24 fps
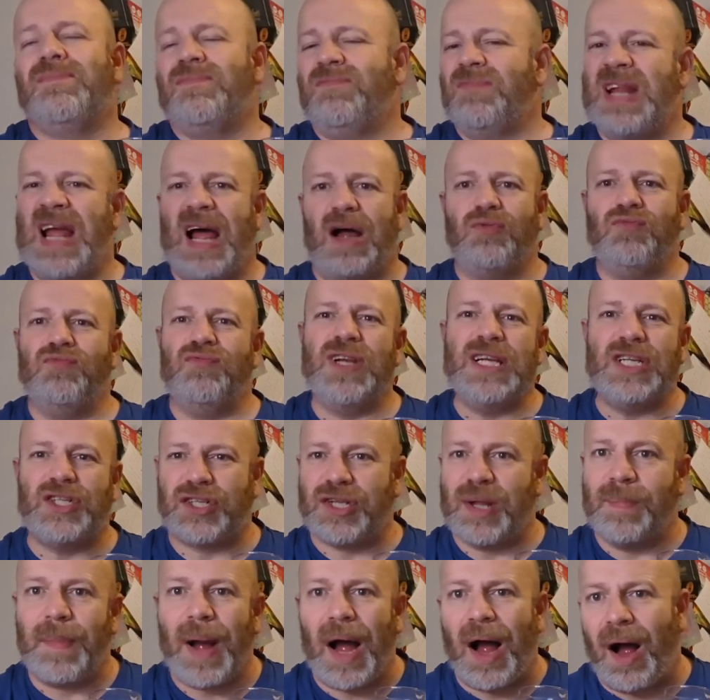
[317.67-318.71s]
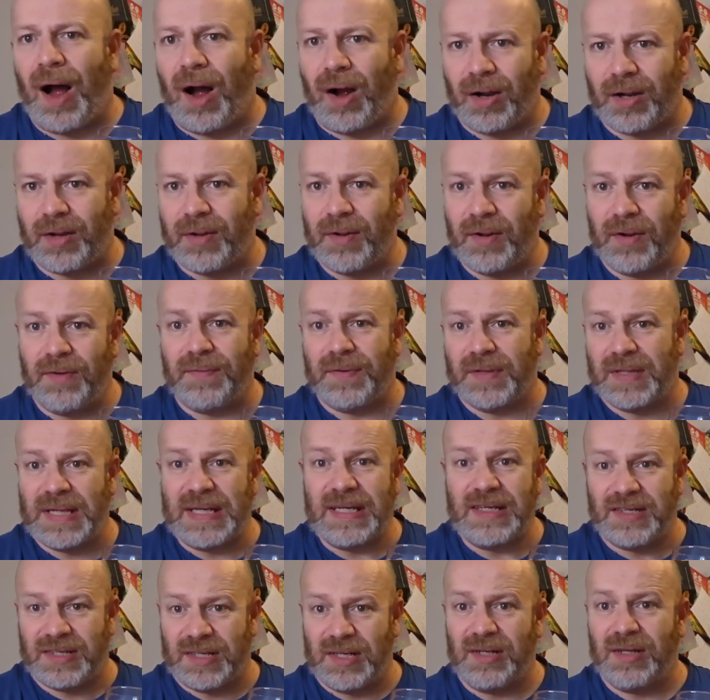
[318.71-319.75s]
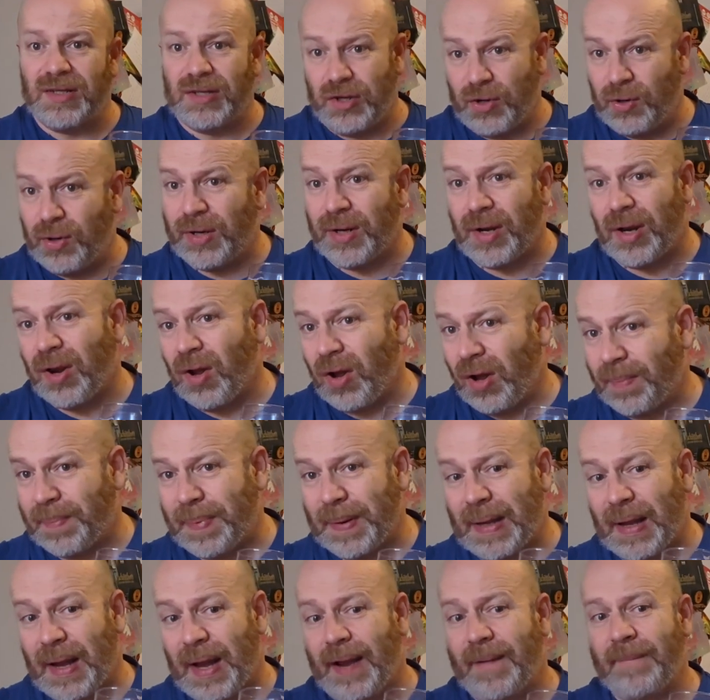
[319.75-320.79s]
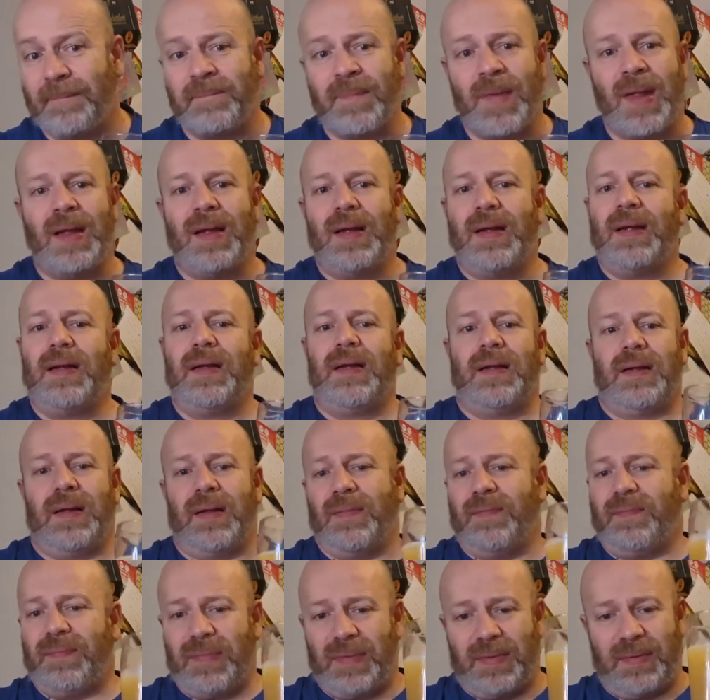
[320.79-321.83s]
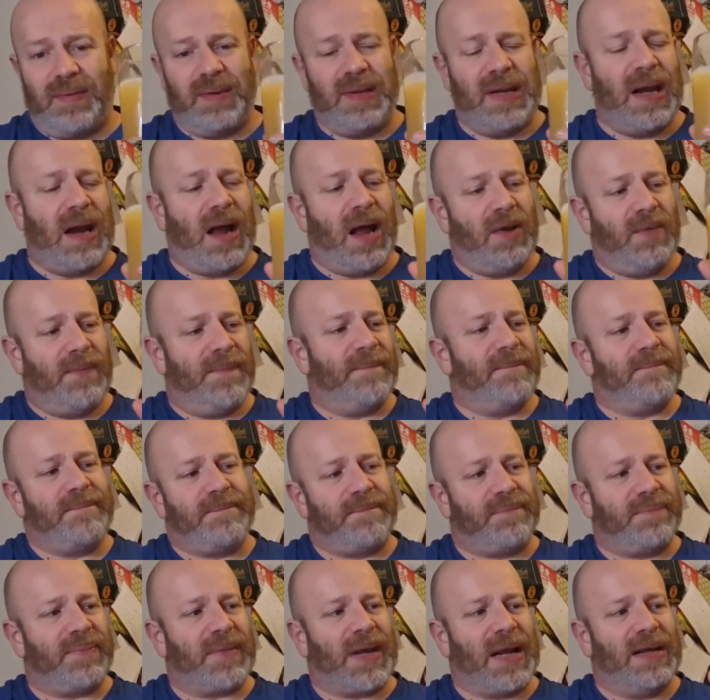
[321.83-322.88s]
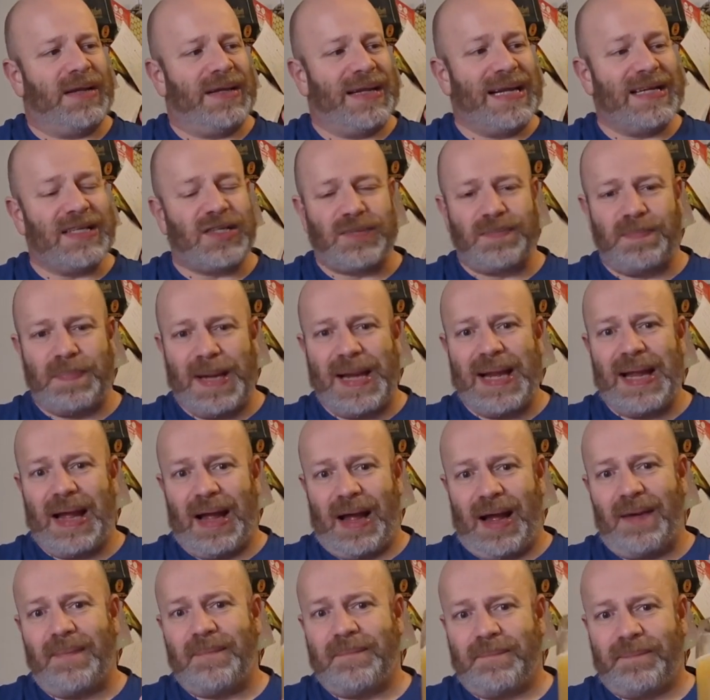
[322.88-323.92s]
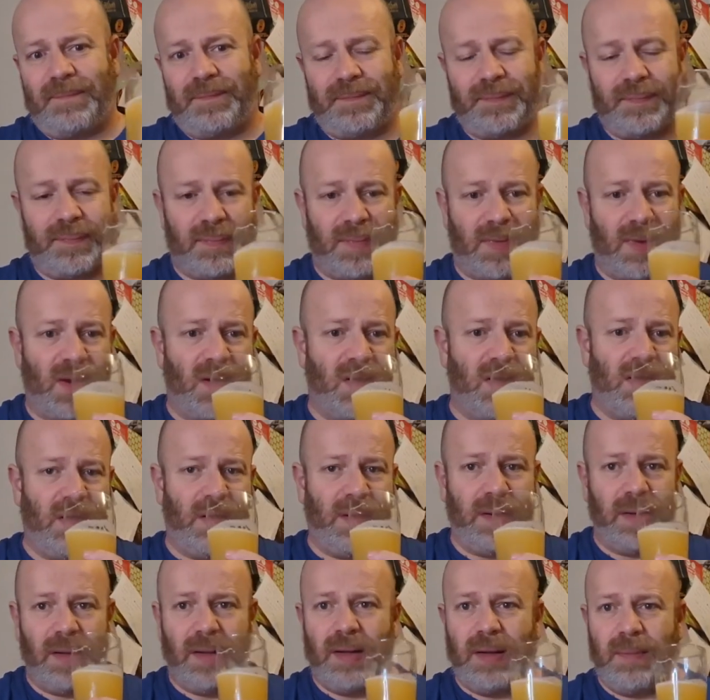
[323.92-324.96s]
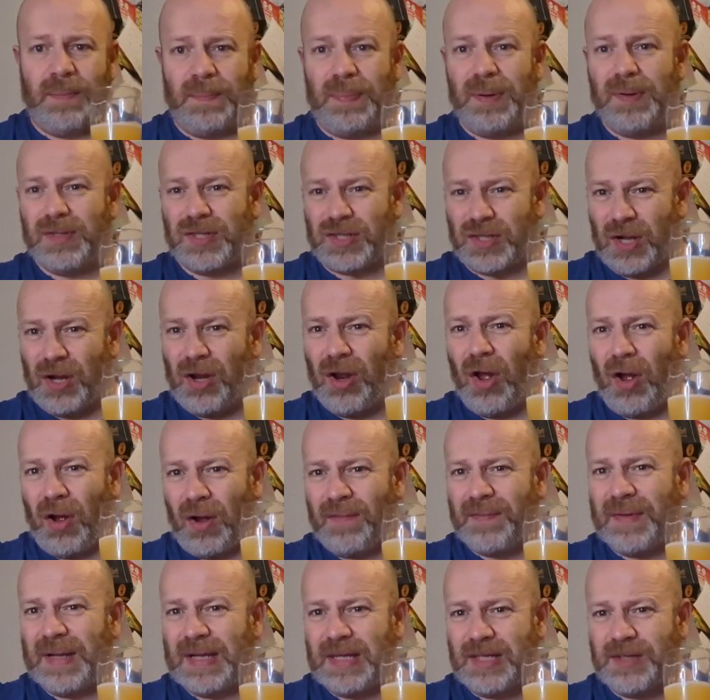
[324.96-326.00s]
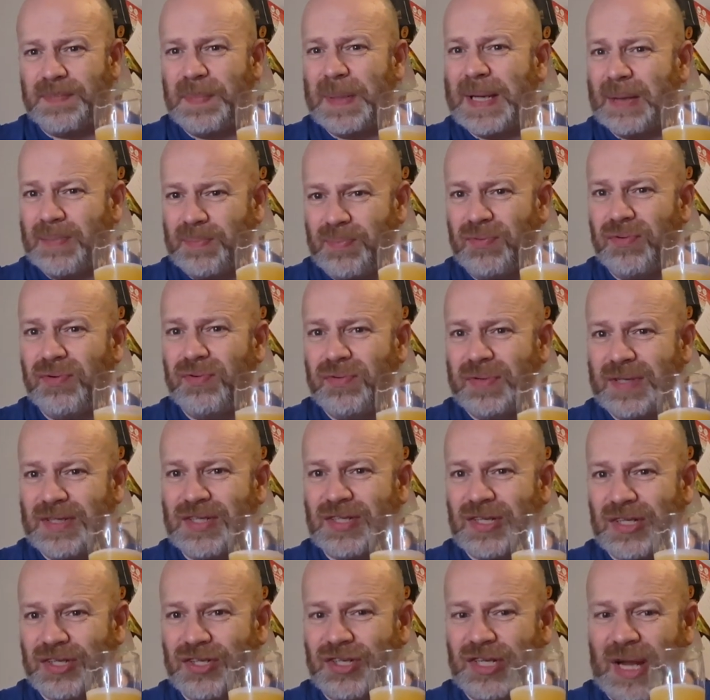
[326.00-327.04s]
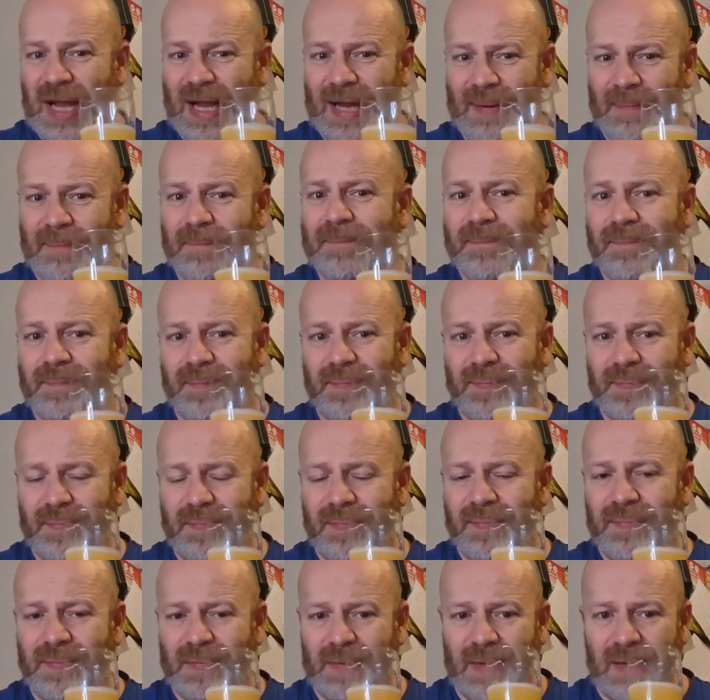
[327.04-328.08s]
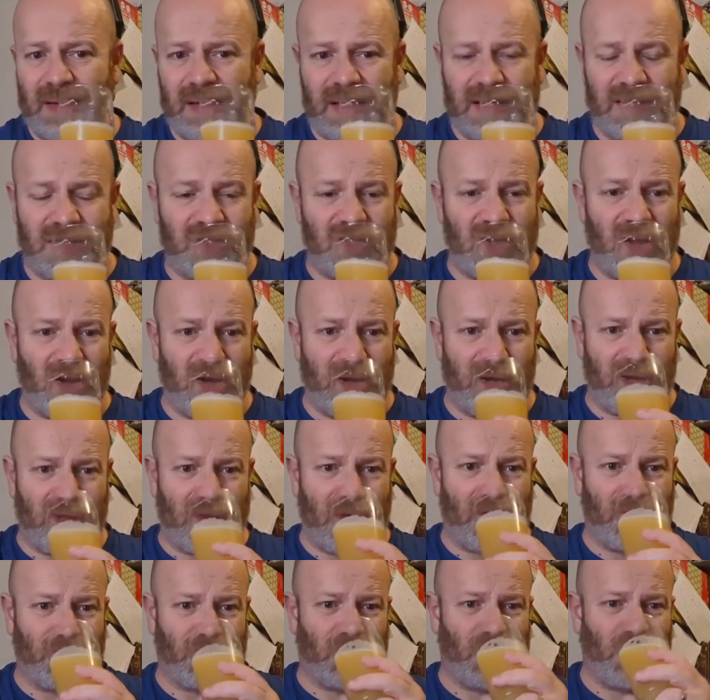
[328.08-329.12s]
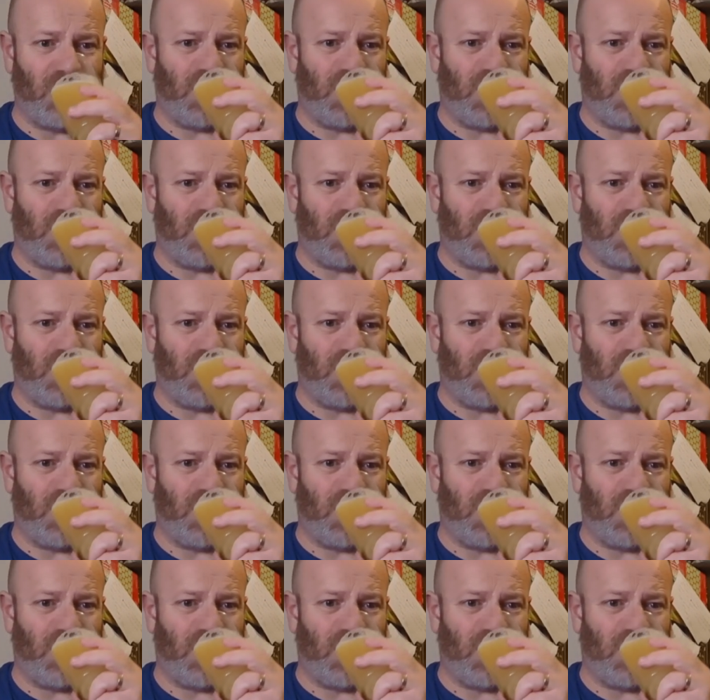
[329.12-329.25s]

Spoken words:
reached the mark of a decent New England IPA. You know, this beer puts a lot of these big breweries to shame. It certainly does.